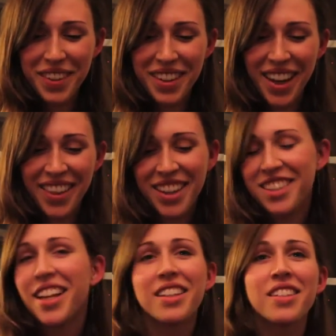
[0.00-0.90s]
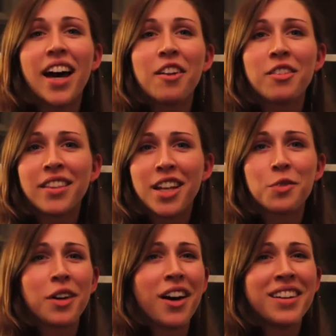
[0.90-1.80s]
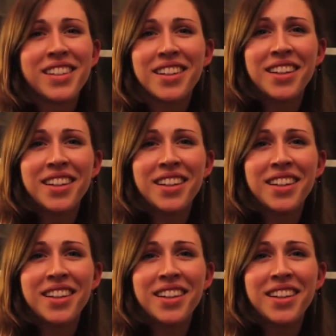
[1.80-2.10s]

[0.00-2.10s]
And that's I don't think that's what God intended